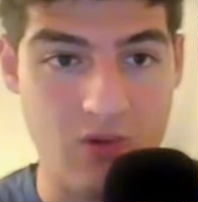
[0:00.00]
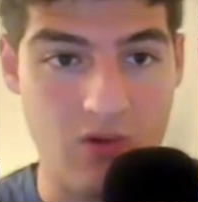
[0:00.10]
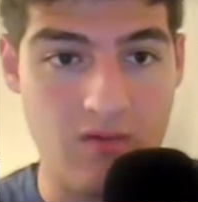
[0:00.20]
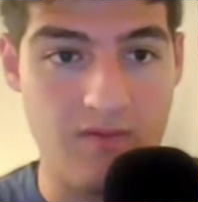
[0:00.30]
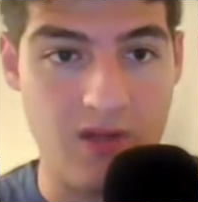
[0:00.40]

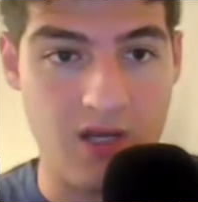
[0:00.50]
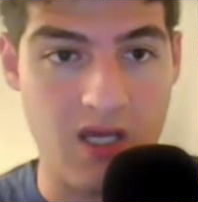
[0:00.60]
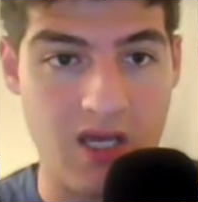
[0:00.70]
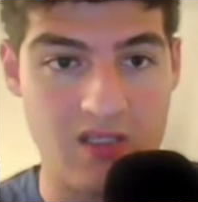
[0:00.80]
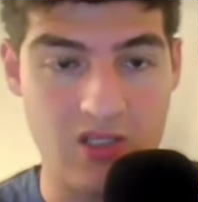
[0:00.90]
move. The
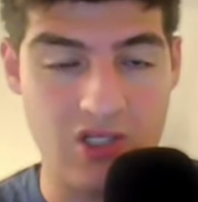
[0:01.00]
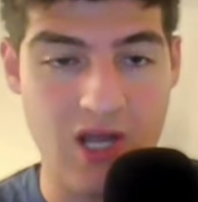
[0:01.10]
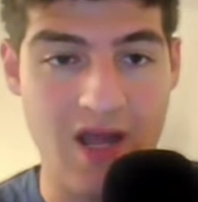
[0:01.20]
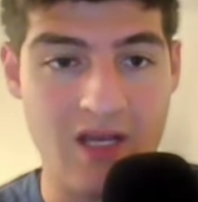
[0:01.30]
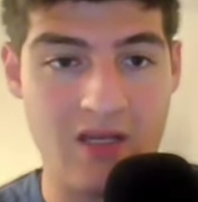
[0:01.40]
king is in
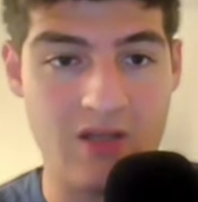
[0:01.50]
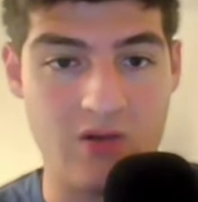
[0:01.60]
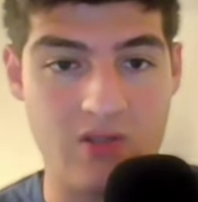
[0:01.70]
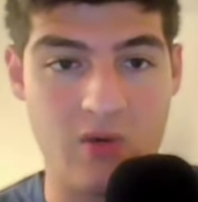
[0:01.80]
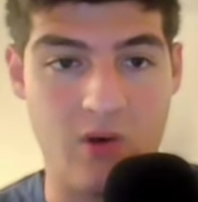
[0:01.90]
check.
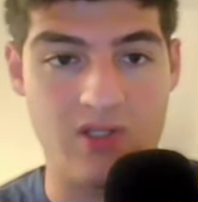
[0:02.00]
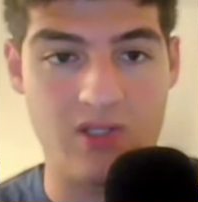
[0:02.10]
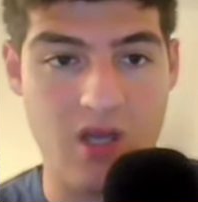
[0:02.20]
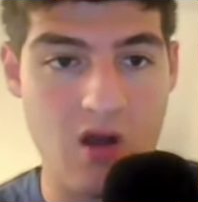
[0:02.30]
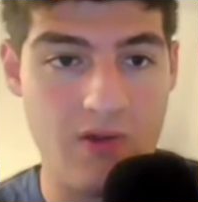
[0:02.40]
There's nowhere else
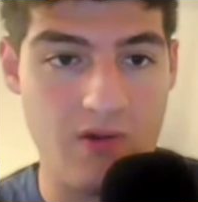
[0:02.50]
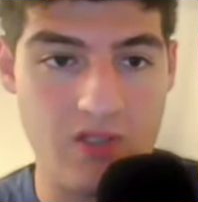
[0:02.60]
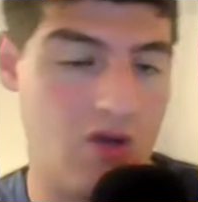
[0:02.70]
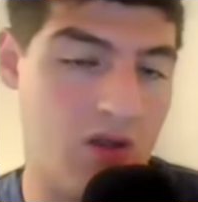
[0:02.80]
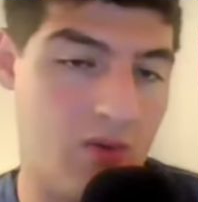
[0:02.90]
to go. There's
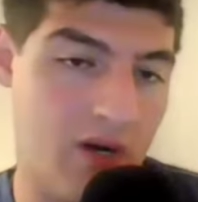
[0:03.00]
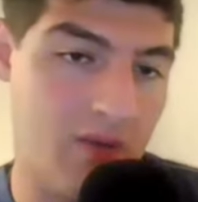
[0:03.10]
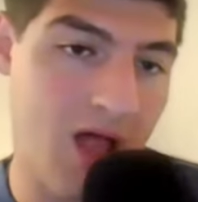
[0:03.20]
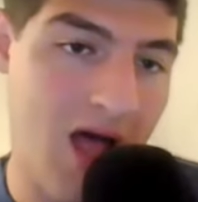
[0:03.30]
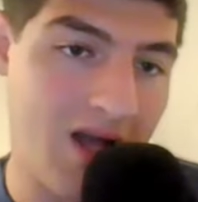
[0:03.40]
no other way to
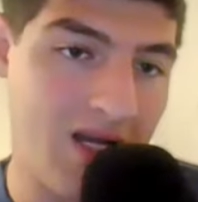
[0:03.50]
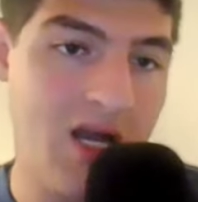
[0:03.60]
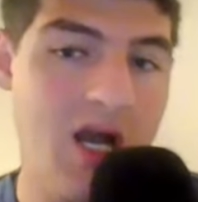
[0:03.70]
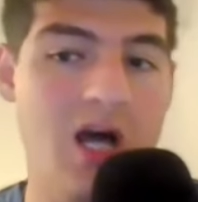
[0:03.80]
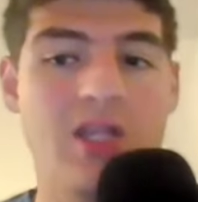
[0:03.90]
block.
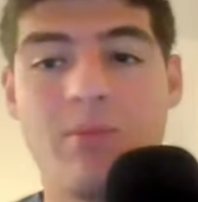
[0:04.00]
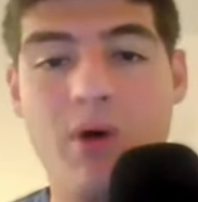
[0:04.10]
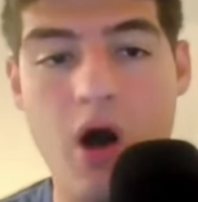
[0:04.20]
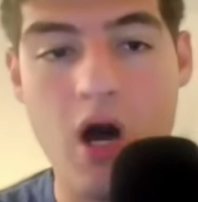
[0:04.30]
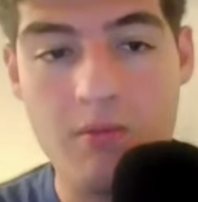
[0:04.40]
The
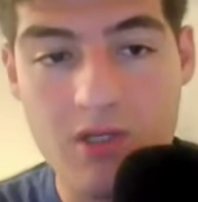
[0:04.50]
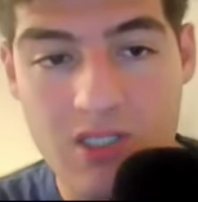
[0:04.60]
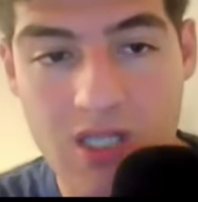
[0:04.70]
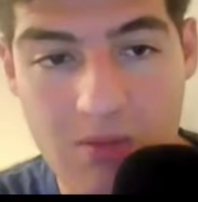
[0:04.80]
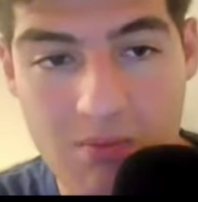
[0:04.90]
pawn
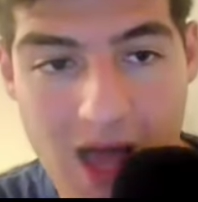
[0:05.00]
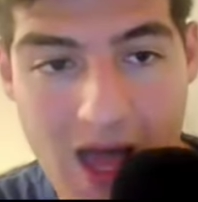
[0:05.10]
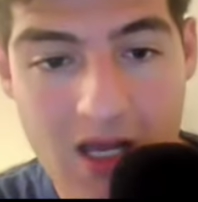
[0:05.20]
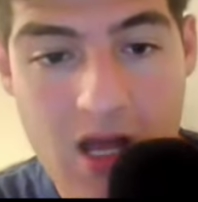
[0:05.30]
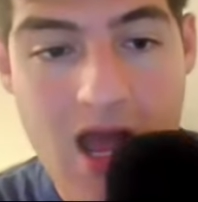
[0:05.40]
must take
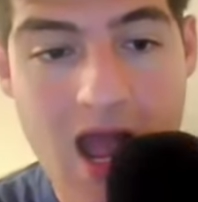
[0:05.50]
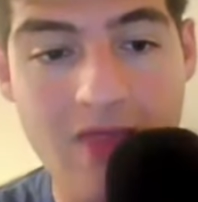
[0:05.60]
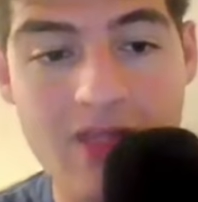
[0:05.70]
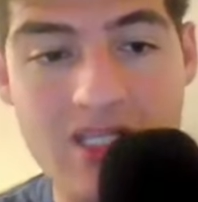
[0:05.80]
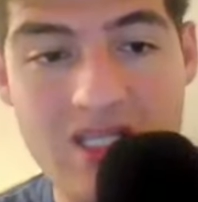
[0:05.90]
back
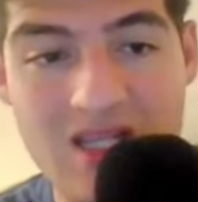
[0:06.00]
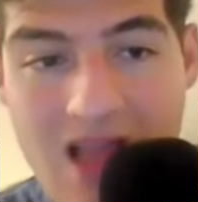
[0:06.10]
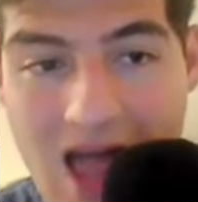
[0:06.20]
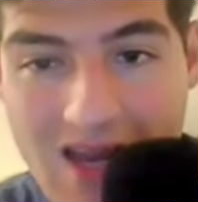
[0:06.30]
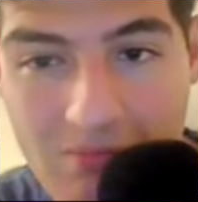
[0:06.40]
and then
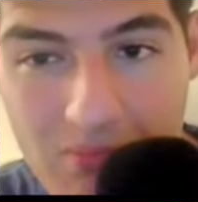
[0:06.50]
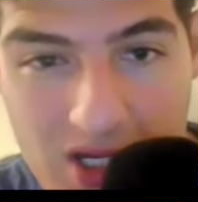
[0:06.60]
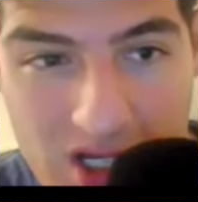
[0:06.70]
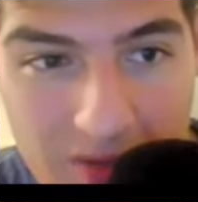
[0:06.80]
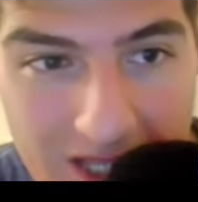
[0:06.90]
slide
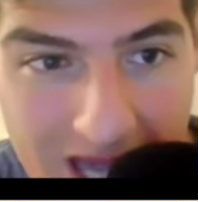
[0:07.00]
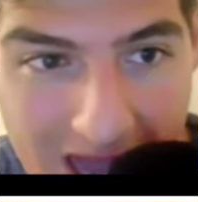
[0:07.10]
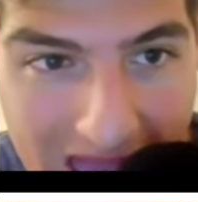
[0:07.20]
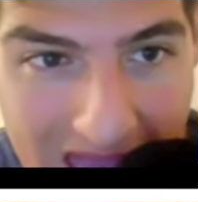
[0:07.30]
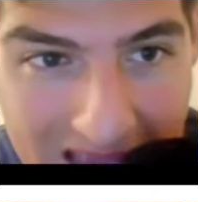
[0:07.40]
bishop to
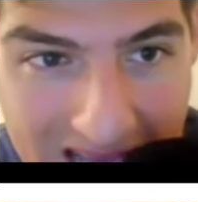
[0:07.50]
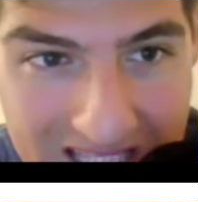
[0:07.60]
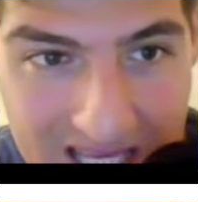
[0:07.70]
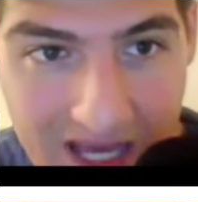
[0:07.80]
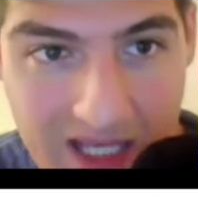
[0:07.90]

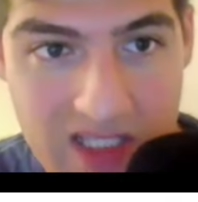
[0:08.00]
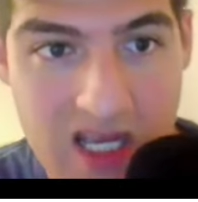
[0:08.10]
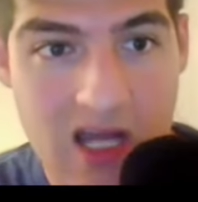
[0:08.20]
a6.